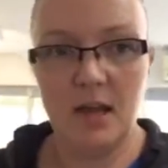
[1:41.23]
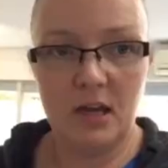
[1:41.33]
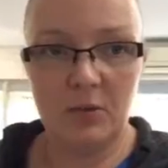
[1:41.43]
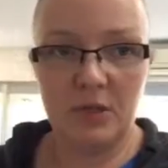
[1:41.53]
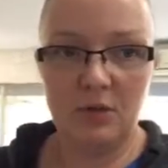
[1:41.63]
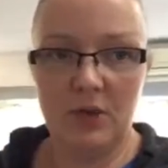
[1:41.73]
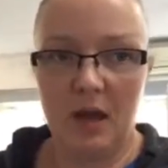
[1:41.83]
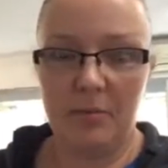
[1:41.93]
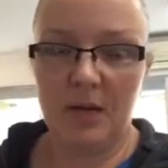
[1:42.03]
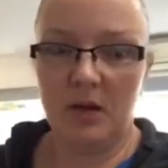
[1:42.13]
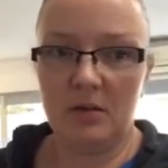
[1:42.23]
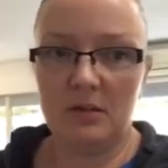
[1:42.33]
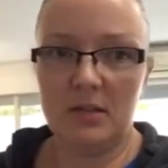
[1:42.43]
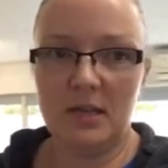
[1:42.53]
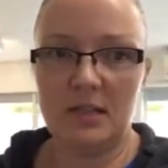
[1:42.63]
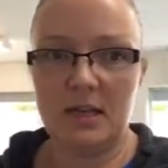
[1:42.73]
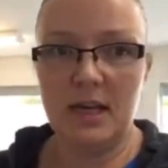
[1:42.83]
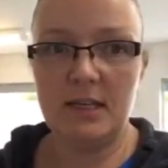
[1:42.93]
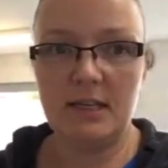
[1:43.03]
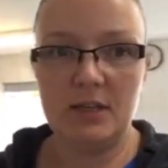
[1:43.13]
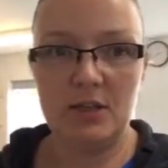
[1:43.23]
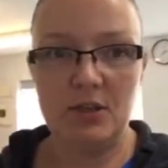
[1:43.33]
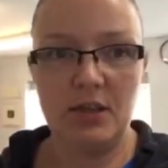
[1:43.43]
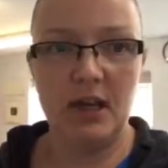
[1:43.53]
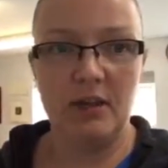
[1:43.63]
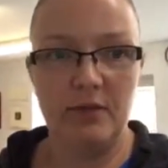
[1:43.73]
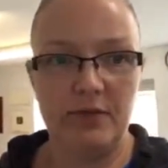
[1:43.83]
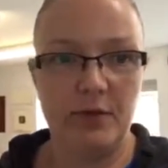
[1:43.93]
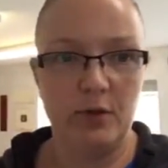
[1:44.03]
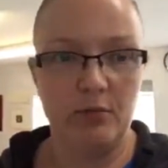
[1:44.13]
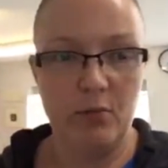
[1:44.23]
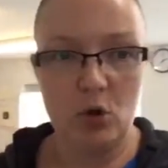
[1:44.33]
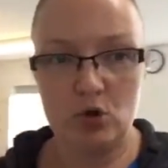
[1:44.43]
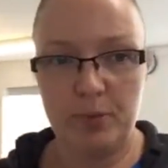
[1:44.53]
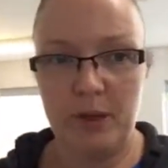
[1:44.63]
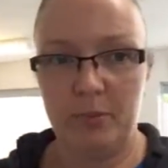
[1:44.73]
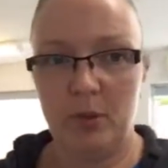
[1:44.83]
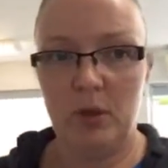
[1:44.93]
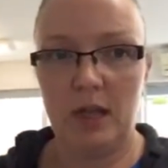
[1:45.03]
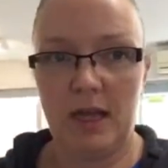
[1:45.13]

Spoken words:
Now, we do that because it's easy to give to most people,